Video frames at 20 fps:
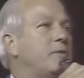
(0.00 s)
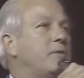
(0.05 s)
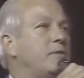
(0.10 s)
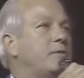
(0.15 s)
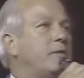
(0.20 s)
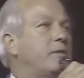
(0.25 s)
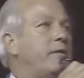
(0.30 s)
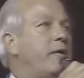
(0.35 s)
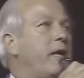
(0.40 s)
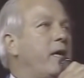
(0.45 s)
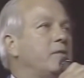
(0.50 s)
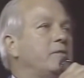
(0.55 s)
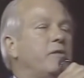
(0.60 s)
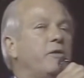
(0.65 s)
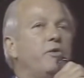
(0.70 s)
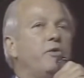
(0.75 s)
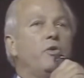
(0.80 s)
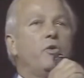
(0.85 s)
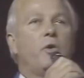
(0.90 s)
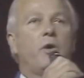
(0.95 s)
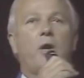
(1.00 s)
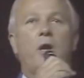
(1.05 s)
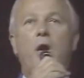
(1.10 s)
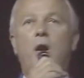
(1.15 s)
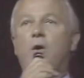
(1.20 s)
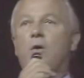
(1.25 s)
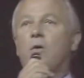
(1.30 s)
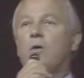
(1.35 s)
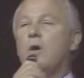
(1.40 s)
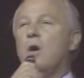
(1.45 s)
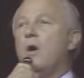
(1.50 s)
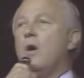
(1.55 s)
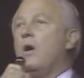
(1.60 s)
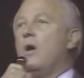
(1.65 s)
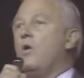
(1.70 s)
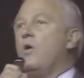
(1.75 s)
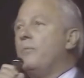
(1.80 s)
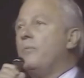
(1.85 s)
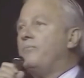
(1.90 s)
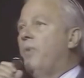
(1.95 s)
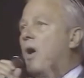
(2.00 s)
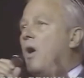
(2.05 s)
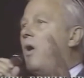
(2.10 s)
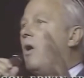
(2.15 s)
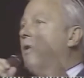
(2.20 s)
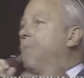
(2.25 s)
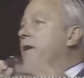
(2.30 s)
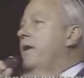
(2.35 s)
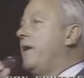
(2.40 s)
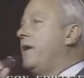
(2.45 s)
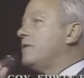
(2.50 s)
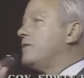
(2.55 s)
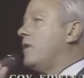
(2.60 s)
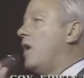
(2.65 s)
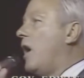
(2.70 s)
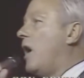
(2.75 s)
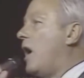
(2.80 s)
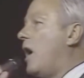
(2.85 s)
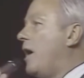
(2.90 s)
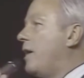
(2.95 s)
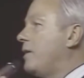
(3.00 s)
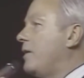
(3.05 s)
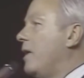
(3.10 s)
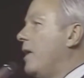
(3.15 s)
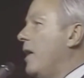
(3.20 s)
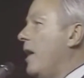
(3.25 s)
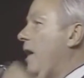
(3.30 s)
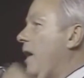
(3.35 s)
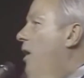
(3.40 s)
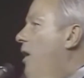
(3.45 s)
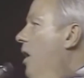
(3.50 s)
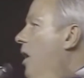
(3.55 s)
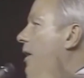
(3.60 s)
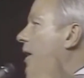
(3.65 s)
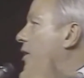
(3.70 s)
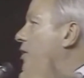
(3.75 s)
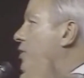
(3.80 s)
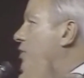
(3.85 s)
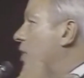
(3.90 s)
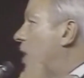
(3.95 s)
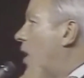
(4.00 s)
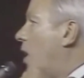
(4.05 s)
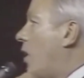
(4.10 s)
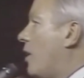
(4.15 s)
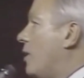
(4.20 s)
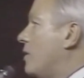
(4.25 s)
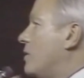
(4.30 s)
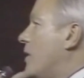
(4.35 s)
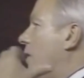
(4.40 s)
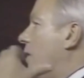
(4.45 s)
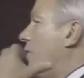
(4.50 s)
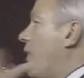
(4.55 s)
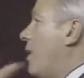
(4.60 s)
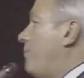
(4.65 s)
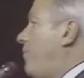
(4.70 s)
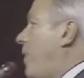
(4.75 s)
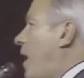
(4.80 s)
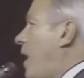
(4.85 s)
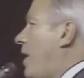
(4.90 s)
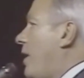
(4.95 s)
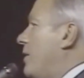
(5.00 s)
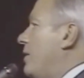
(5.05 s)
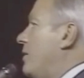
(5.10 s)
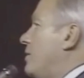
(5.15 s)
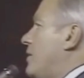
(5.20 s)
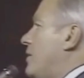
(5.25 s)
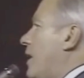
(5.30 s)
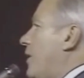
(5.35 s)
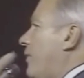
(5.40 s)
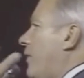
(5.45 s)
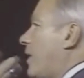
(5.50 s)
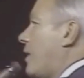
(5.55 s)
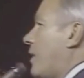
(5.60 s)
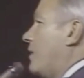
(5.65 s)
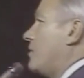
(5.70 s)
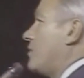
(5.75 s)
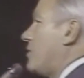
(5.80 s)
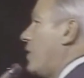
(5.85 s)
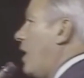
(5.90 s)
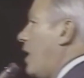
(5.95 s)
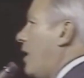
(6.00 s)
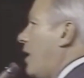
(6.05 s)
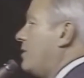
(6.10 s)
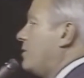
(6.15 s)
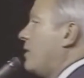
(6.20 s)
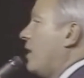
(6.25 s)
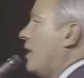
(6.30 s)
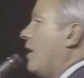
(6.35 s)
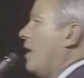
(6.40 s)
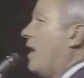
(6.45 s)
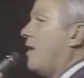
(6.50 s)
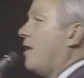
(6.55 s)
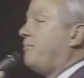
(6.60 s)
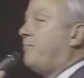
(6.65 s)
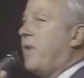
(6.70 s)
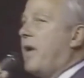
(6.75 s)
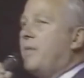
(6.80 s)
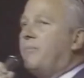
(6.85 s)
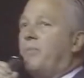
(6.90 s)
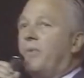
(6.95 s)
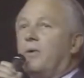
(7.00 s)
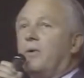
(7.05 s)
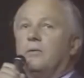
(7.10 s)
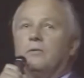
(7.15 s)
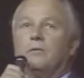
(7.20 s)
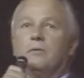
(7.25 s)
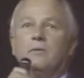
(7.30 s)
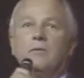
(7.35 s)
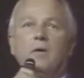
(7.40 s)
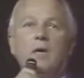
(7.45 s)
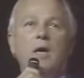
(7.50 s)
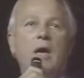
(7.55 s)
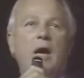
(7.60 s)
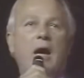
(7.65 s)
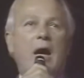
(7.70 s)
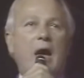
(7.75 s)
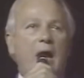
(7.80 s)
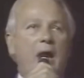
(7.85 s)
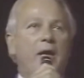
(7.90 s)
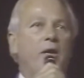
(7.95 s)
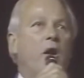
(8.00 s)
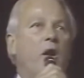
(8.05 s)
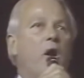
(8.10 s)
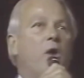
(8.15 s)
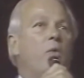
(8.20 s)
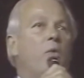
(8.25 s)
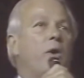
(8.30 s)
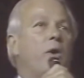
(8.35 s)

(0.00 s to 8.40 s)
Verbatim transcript: of Huey Long who bore in his heart and on his shoulders the burdens and the concerns of people. I know what it is